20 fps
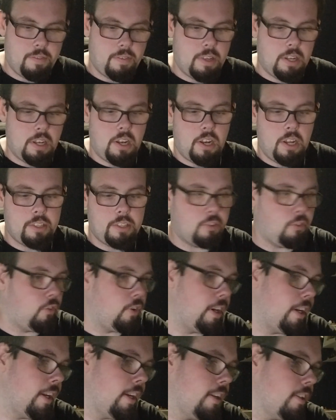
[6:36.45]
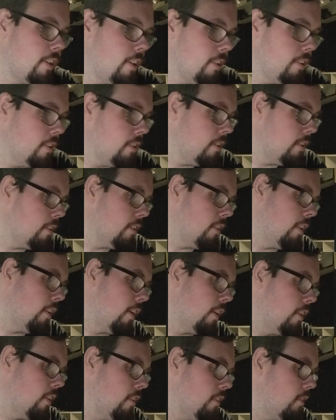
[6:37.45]
A lot to read, a
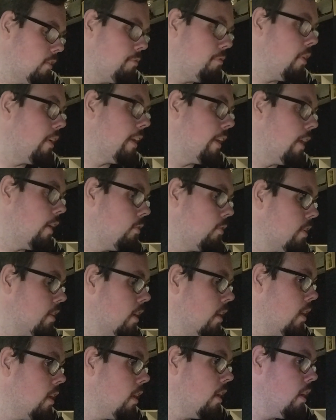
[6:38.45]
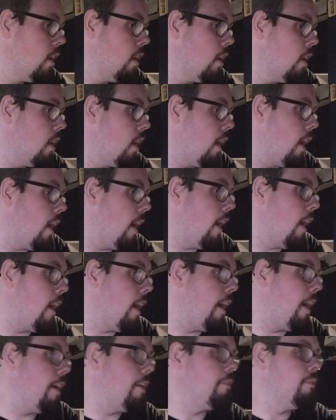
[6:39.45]
lot to find out.
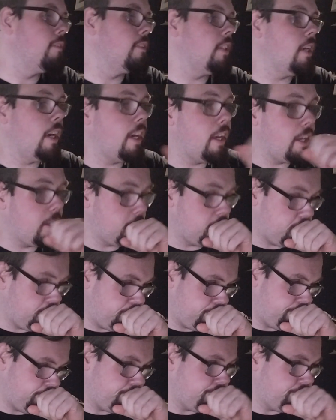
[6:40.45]
And then